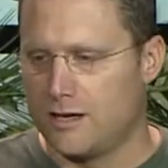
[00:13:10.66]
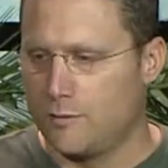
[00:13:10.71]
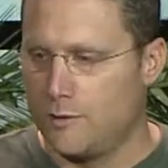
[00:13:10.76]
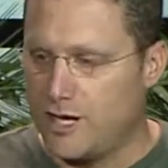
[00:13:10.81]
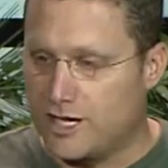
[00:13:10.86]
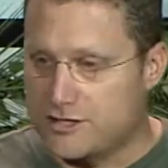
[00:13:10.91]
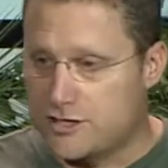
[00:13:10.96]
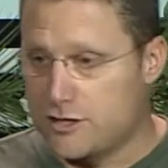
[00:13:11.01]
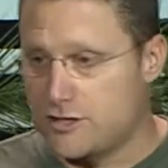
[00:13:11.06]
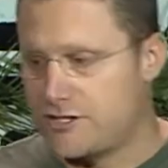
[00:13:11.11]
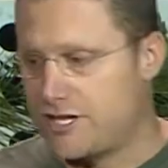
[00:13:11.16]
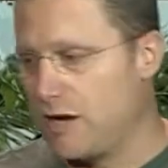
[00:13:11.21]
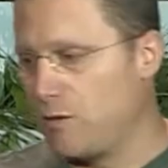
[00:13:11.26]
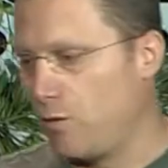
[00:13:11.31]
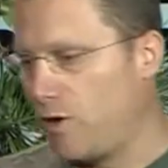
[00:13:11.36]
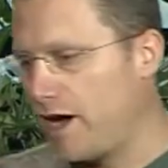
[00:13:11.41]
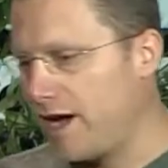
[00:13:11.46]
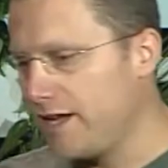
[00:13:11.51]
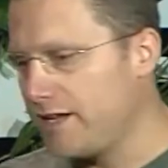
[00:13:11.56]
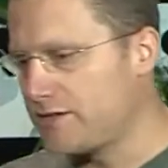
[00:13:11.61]
We got to understand
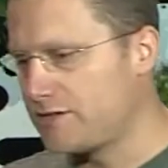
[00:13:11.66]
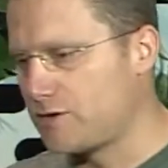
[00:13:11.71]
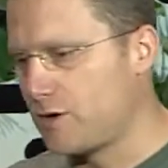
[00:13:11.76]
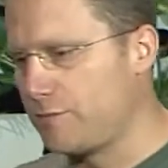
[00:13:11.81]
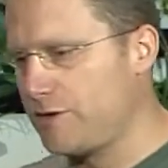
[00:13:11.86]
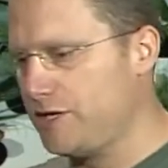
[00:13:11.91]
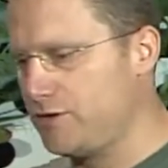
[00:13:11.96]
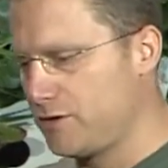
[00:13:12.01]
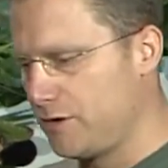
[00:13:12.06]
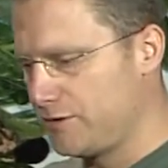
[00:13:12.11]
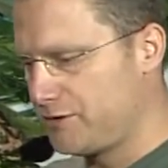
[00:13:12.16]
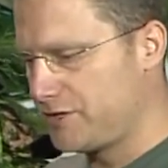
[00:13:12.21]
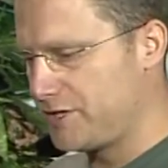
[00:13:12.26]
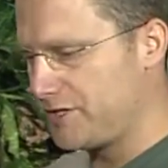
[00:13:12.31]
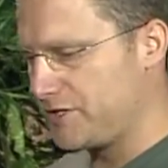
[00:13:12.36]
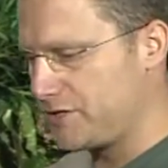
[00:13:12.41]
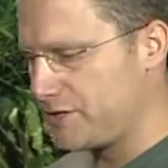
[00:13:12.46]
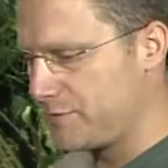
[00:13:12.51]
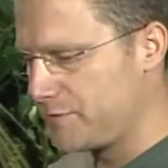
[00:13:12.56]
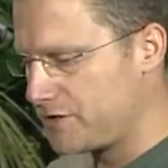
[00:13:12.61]
why so many drone
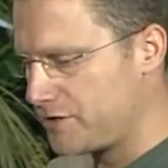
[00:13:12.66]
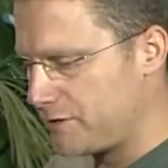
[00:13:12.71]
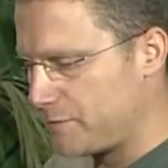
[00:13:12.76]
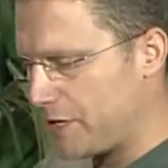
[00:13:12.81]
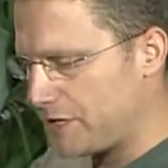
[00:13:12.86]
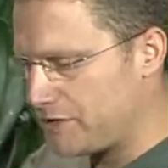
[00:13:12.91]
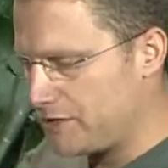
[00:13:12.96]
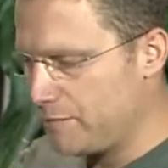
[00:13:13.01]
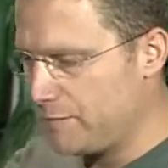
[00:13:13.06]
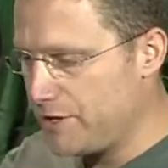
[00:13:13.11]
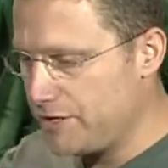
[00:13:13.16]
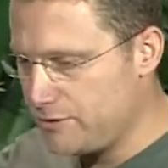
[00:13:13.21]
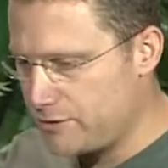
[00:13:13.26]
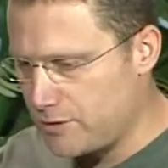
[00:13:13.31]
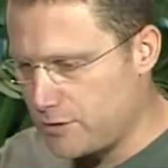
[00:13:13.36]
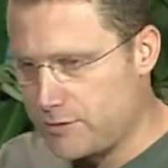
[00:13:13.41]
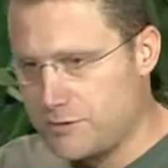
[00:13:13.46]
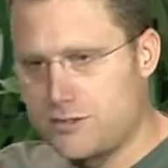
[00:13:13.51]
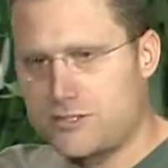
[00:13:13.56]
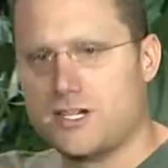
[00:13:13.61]
systems, especially the big
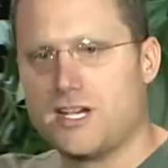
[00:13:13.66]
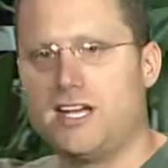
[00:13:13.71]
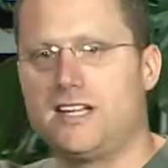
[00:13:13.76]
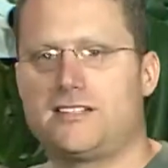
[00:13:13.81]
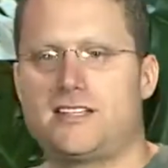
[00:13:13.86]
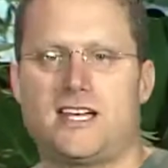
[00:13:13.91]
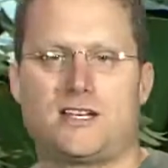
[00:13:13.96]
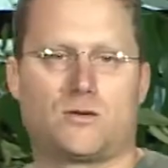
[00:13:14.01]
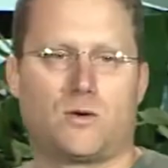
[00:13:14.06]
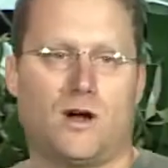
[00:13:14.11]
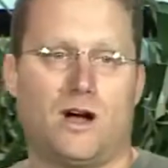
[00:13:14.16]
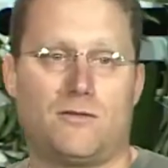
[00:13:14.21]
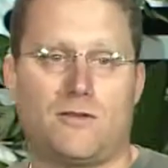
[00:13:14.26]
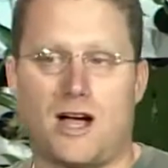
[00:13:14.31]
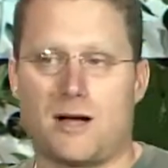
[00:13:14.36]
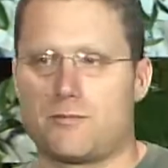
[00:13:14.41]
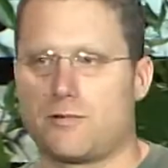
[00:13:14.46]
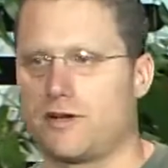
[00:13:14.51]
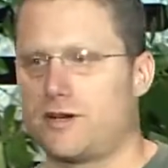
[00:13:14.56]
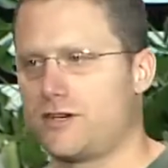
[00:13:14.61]
drones, take 12
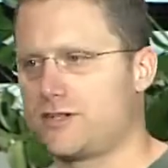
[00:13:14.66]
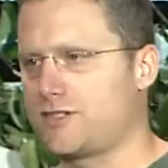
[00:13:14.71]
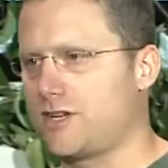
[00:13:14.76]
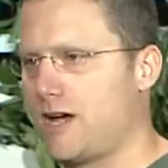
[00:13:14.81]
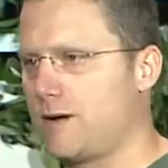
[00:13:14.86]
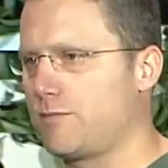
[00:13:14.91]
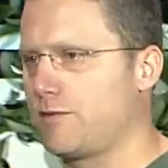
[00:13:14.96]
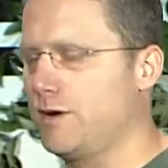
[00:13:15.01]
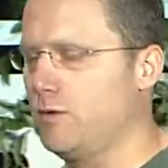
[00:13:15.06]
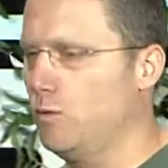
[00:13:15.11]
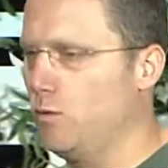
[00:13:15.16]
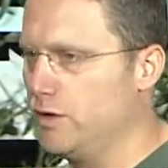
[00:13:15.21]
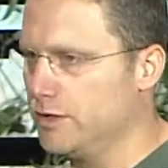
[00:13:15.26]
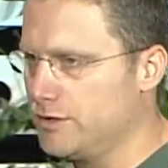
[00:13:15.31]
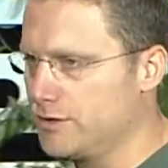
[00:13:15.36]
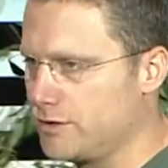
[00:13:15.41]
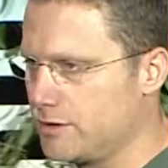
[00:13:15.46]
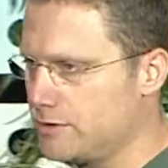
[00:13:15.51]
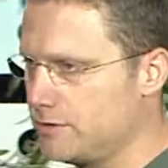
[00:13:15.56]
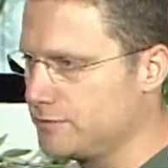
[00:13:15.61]
operators to operate
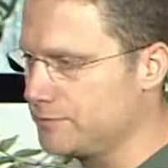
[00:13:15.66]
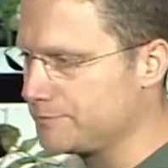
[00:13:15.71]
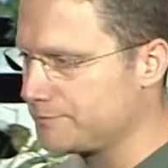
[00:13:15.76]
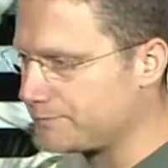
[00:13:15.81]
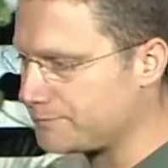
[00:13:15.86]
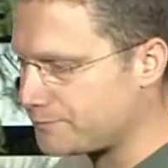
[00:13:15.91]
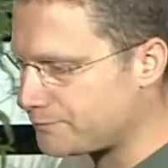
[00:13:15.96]
one drone.